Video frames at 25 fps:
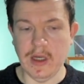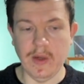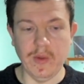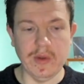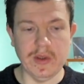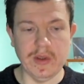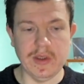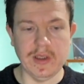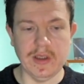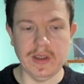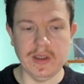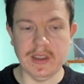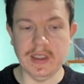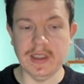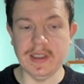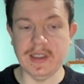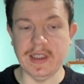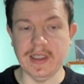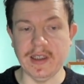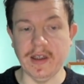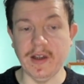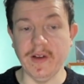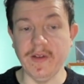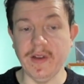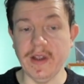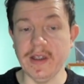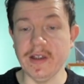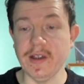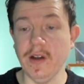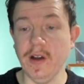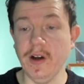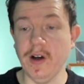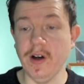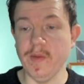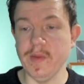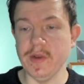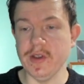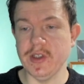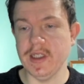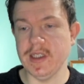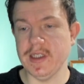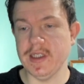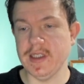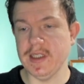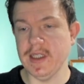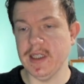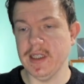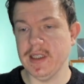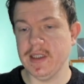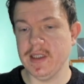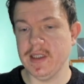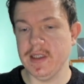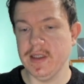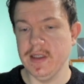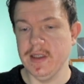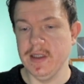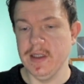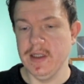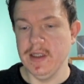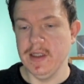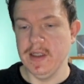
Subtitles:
No, it wasn't, because there's a lot of Majestics.